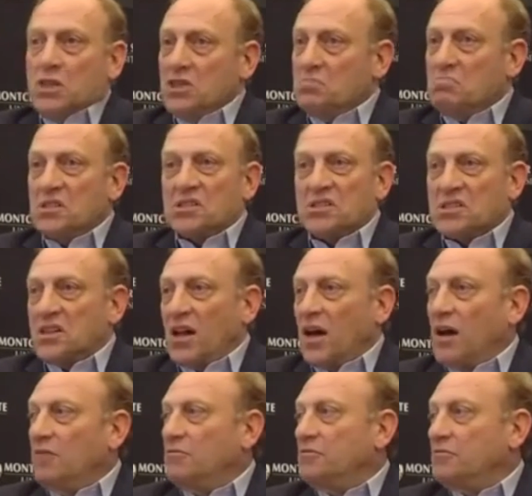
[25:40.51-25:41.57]
His business
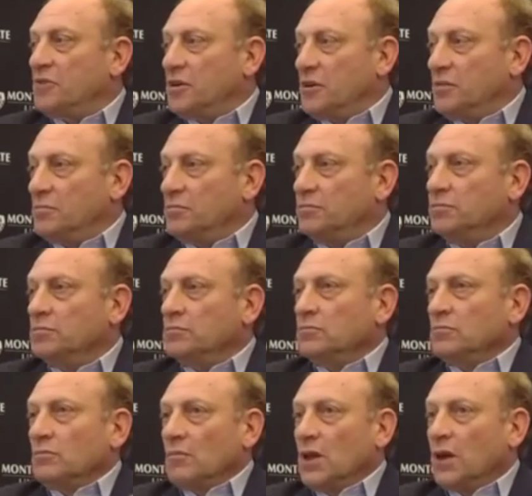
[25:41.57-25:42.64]
life.
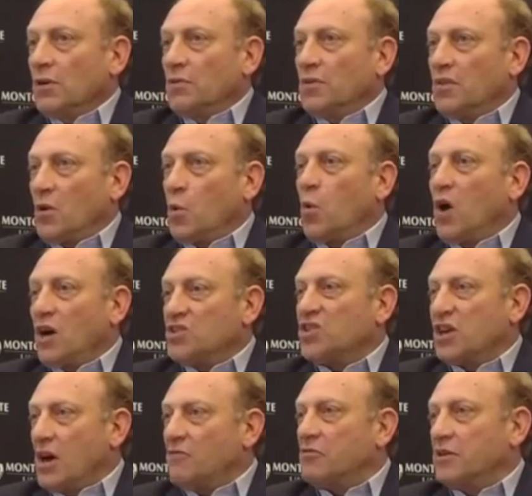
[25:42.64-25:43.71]
You know, there was
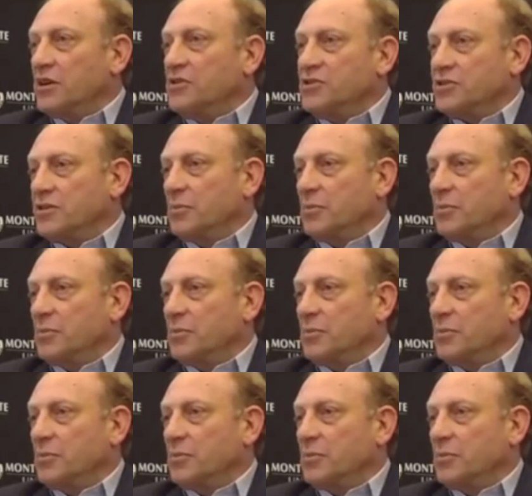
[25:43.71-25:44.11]
coverage.